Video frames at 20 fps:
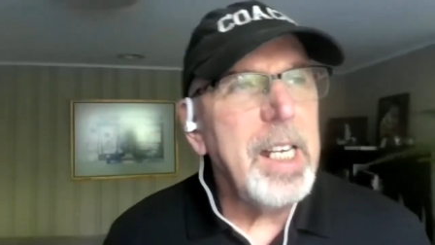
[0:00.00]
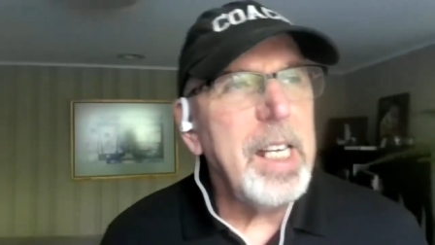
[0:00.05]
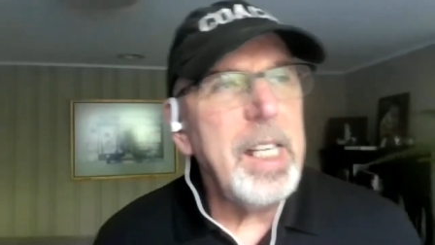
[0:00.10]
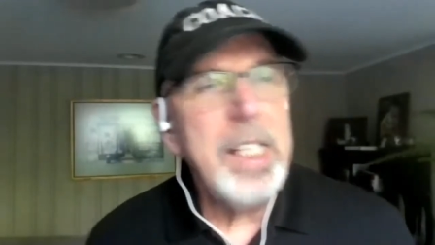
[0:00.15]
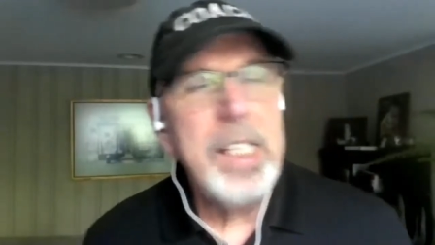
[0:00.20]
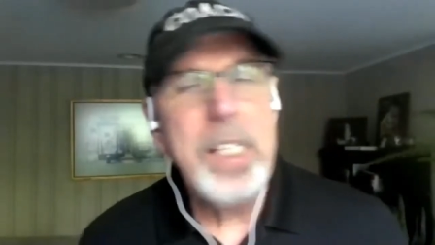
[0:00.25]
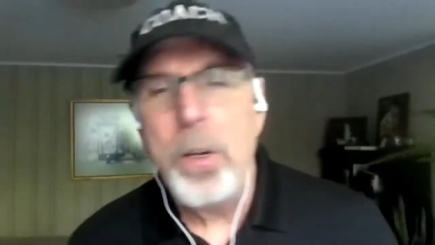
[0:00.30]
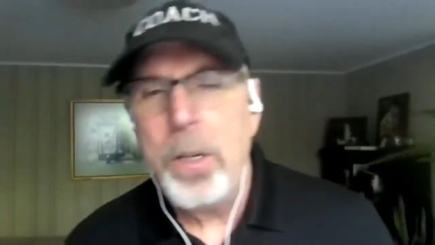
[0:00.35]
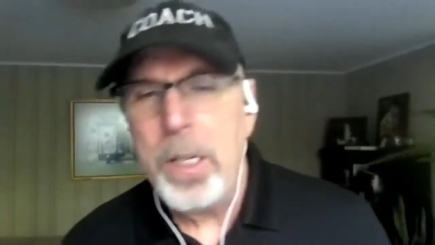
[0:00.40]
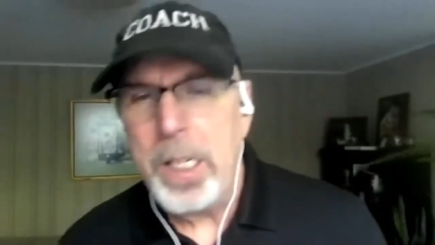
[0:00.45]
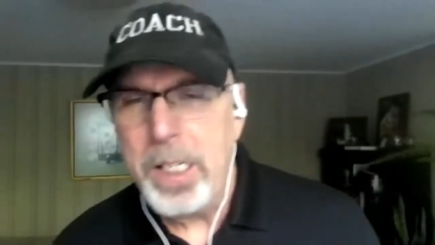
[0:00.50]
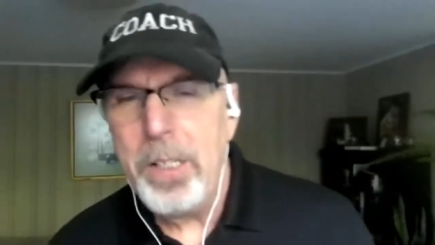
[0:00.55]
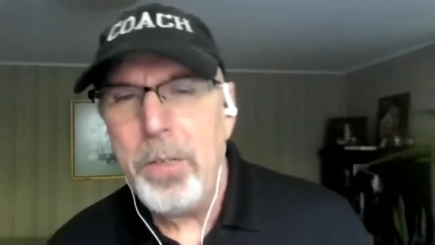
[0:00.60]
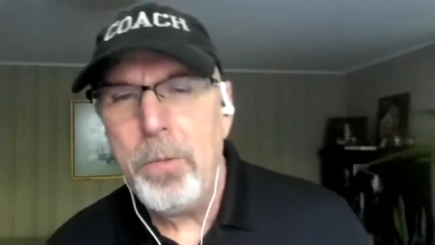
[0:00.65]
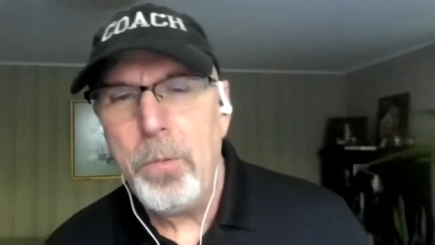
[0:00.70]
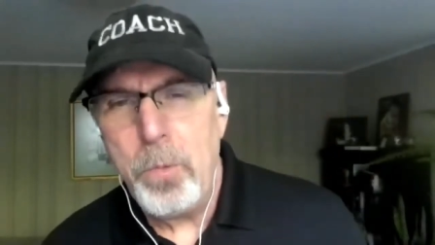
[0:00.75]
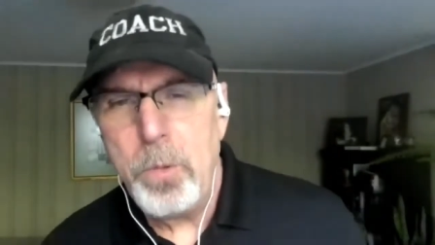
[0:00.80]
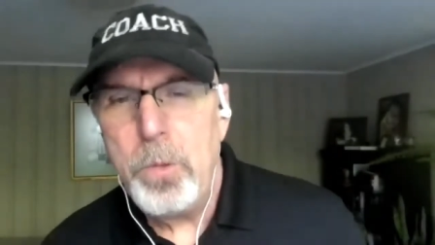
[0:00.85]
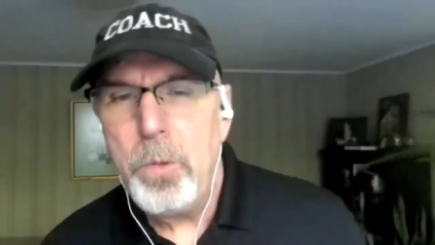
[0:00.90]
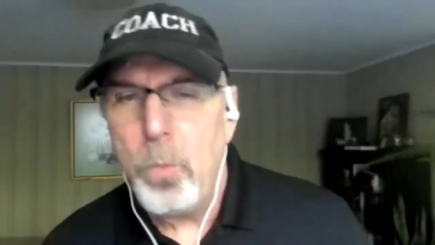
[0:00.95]
you know,
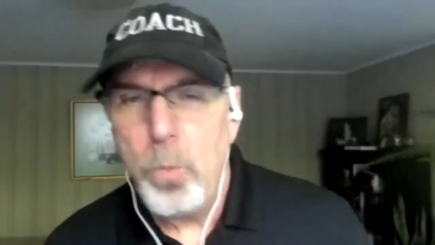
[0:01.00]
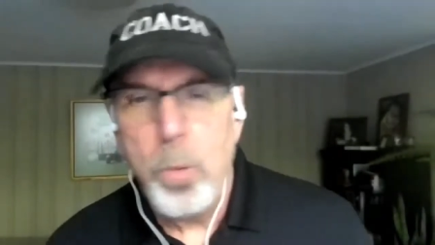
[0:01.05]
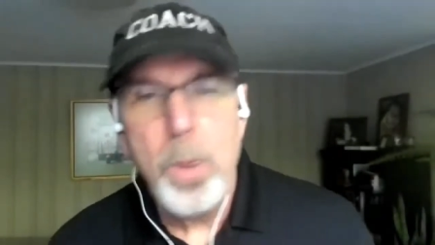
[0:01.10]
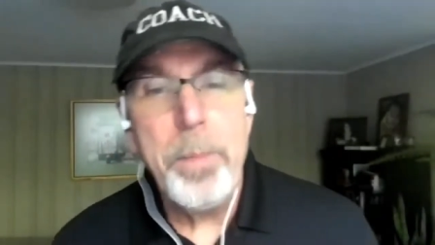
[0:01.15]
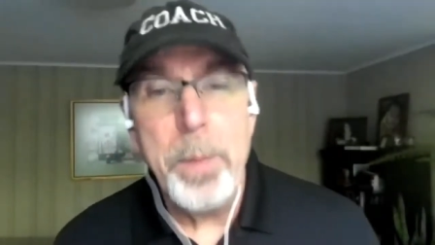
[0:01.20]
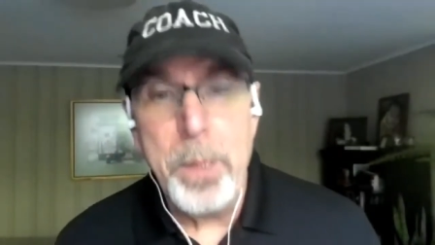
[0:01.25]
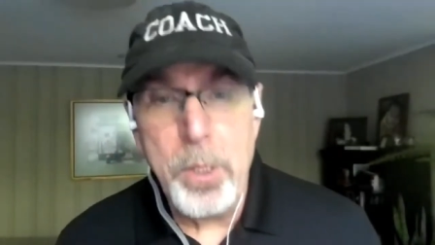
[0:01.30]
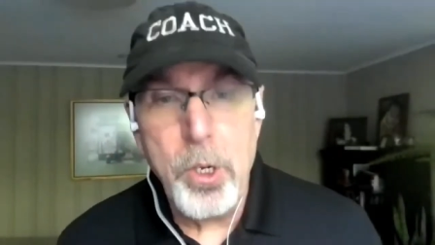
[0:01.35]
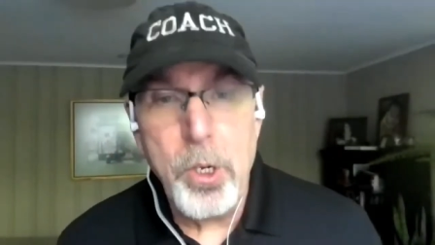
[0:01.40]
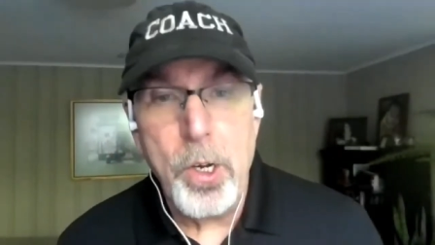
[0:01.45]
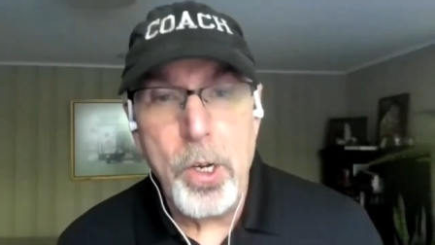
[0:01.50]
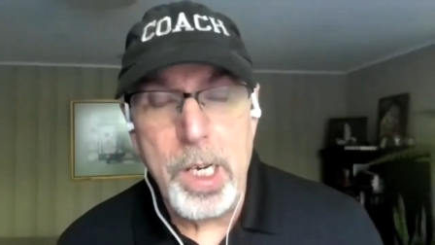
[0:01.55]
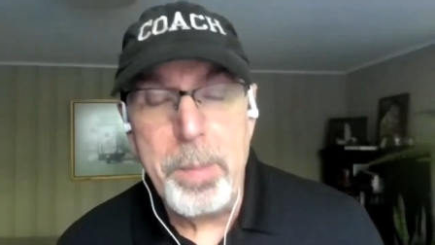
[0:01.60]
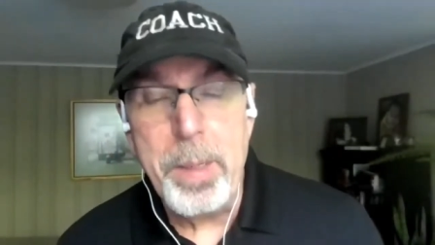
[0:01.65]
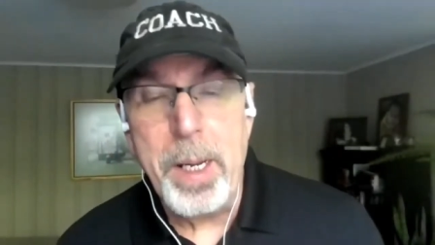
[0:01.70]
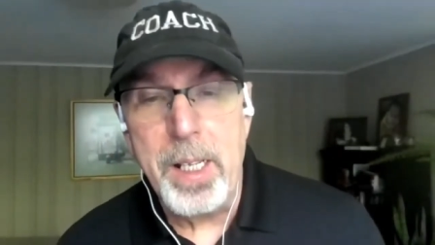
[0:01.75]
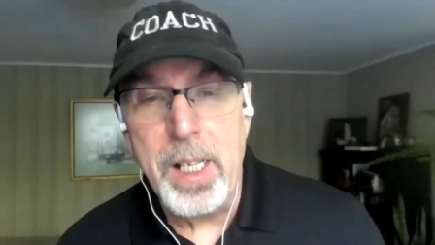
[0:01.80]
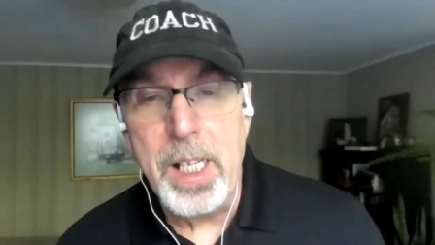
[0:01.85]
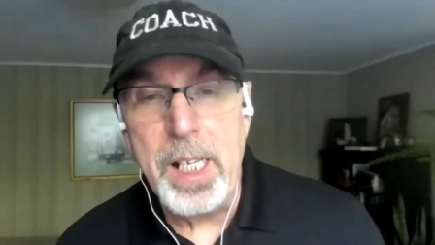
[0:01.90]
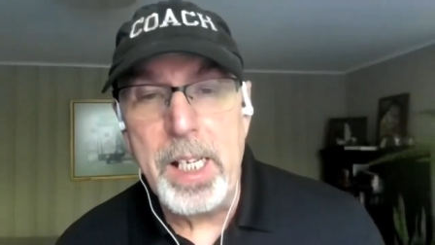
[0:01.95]
we've been talking
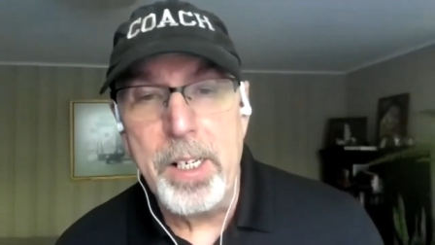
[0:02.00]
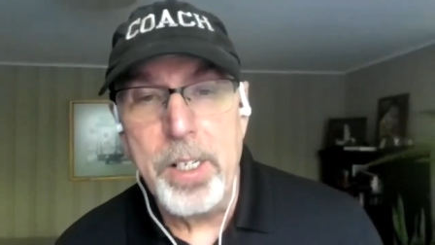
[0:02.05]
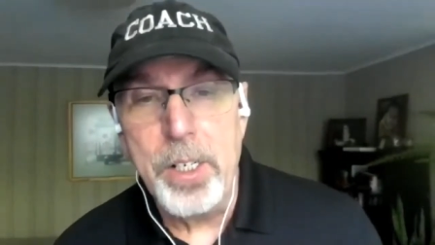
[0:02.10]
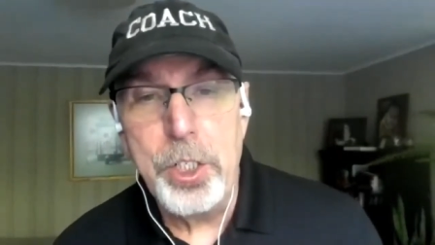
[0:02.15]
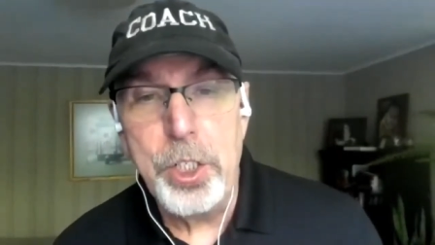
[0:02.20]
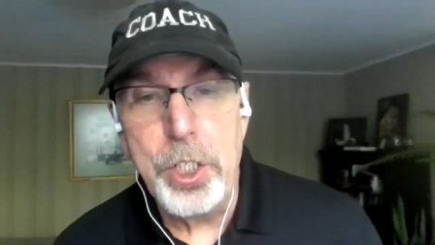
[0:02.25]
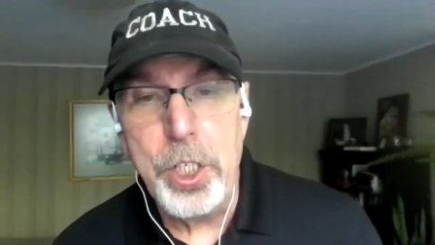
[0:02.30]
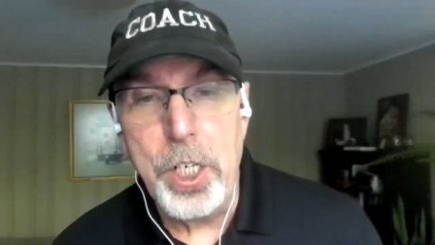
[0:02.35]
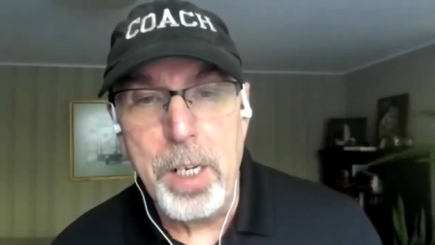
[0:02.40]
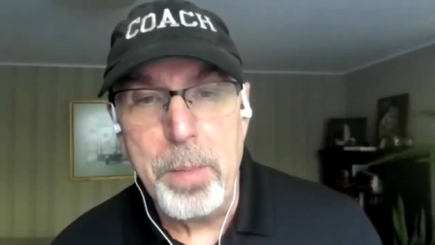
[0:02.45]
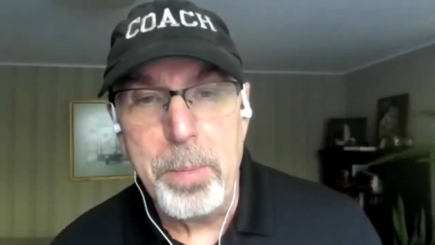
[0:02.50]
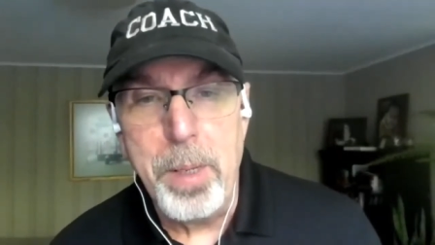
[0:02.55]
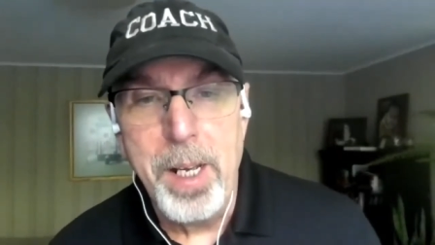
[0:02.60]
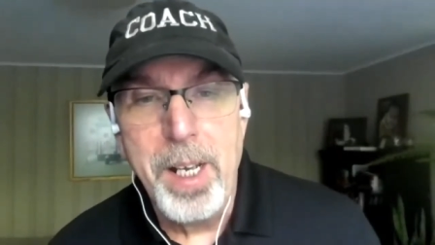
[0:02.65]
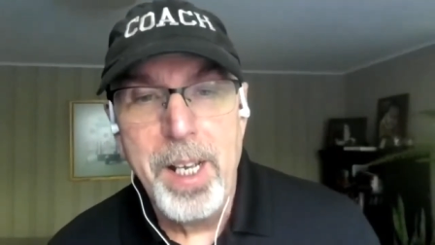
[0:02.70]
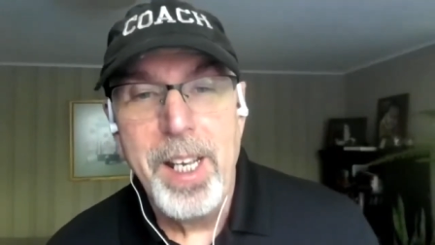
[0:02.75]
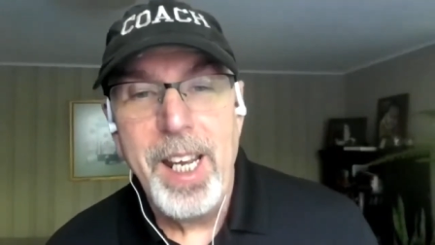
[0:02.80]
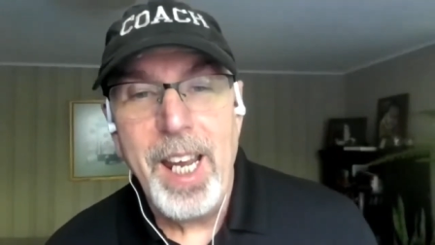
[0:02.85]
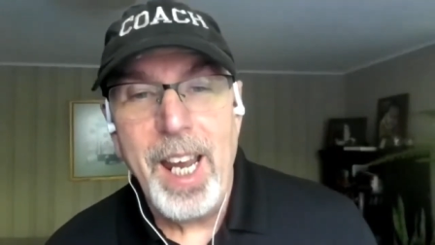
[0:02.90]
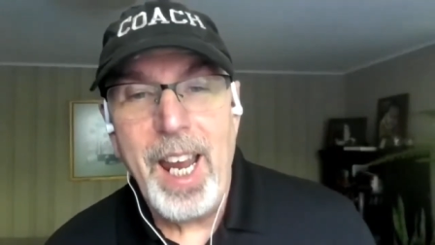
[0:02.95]
about leadership
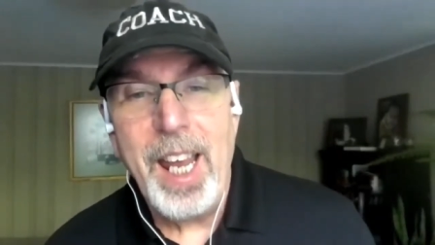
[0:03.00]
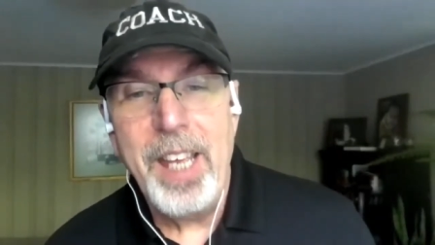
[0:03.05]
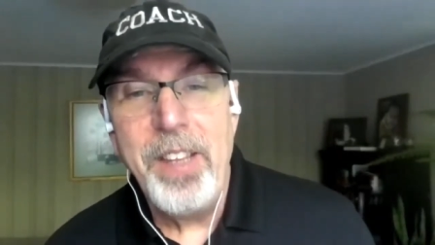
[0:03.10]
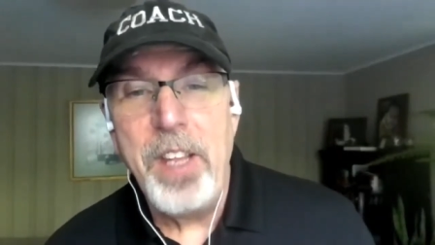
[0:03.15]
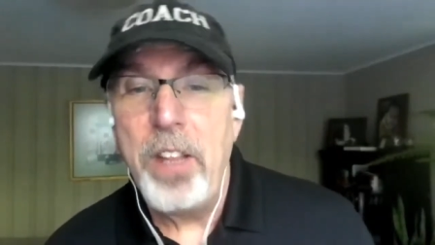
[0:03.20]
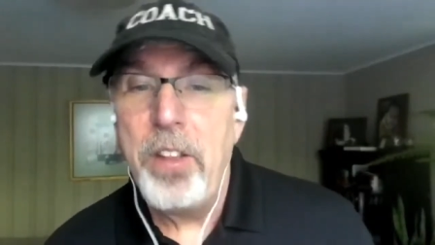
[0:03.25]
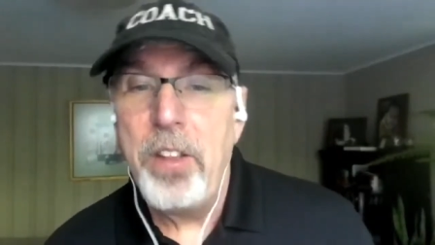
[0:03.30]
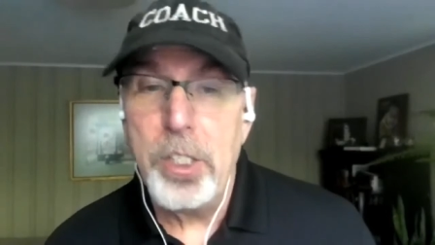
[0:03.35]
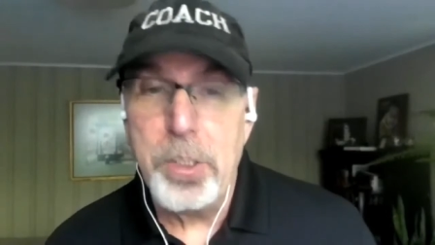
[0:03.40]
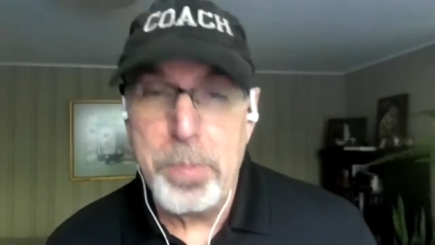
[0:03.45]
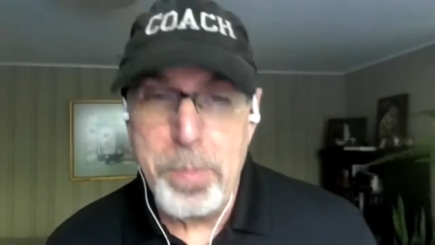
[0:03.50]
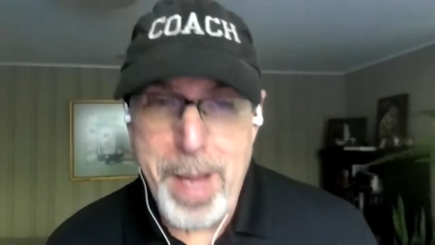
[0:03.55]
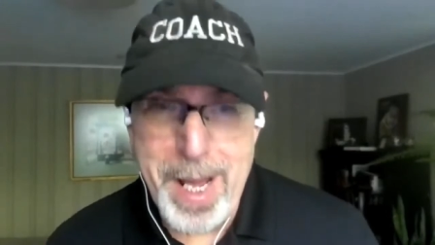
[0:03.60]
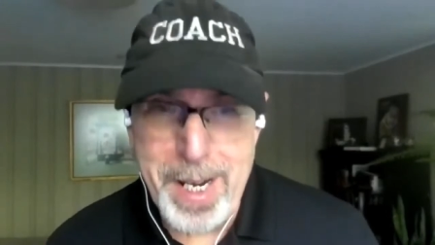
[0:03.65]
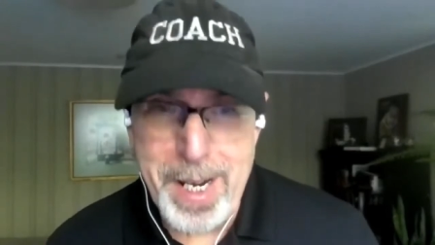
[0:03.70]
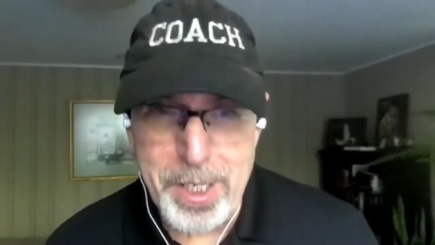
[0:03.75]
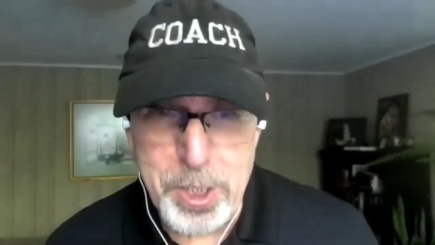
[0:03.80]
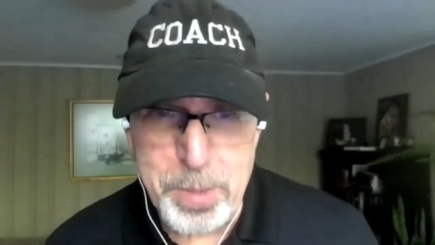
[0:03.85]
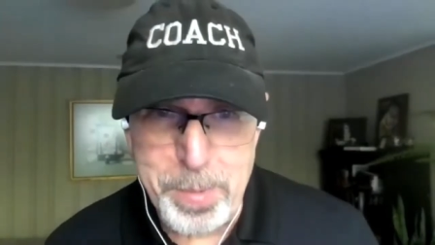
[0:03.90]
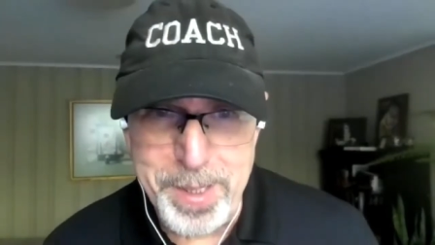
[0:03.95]
and then there's
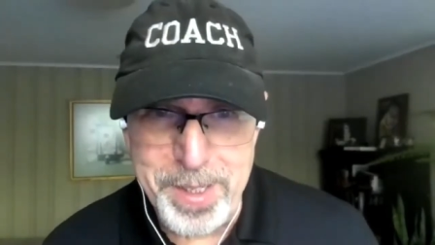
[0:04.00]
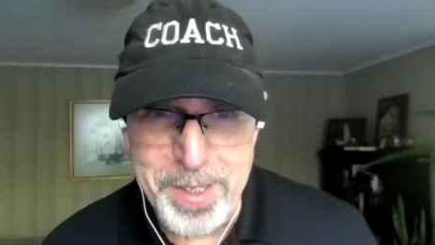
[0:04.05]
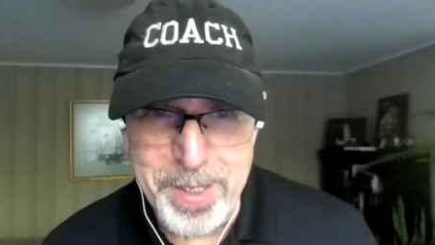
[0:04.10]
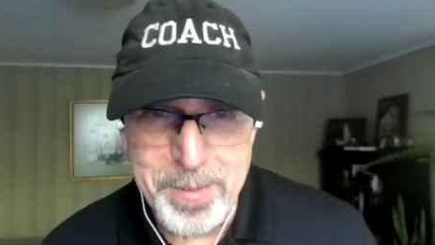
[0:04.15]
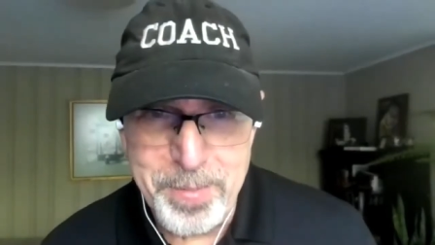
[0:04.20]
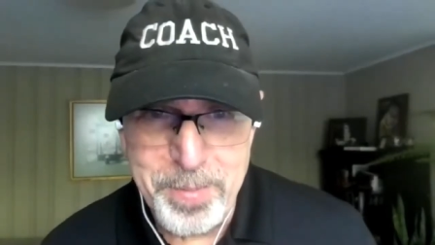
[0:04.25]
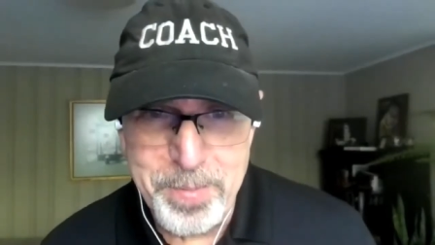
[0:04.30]
management.